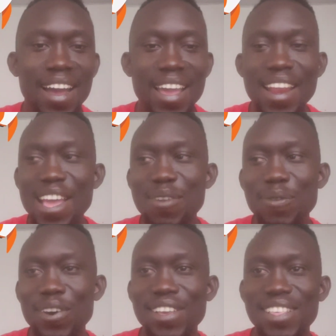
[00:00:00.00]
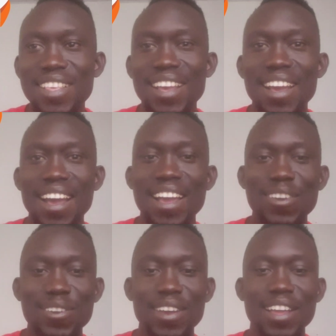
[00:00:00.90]
alien voice.
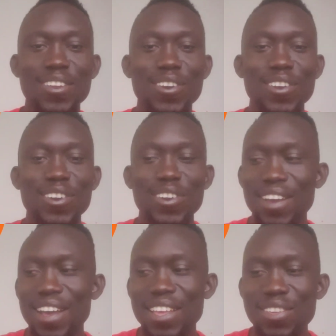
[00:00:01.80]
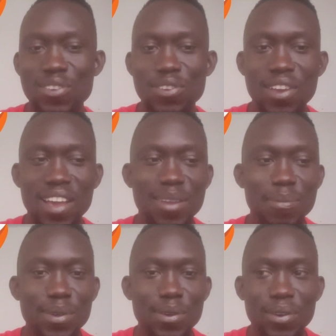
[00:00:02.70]
I don't know. You can
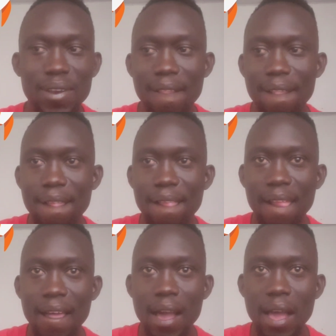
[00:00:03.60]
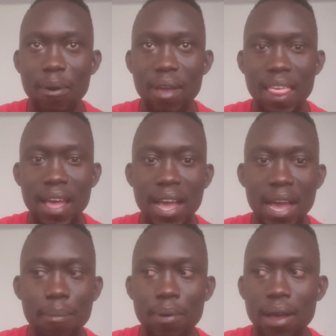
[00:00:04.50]
build a weather
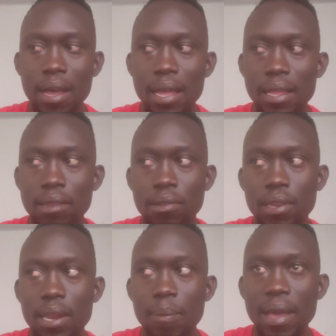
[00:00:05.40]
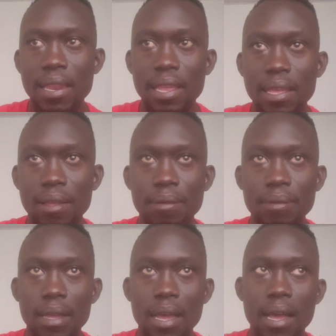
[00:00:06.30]
app determining
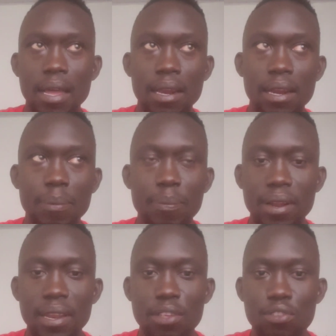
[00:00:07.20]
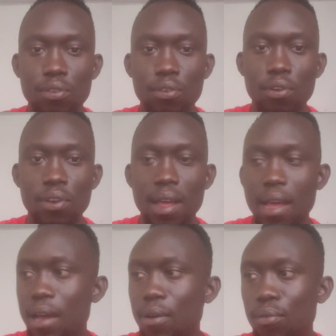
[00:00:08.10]
real prediction on
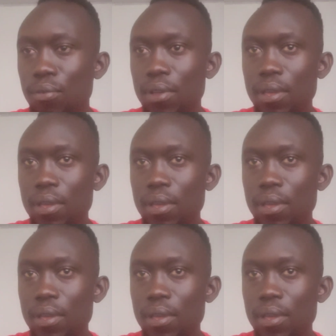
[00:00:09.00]
how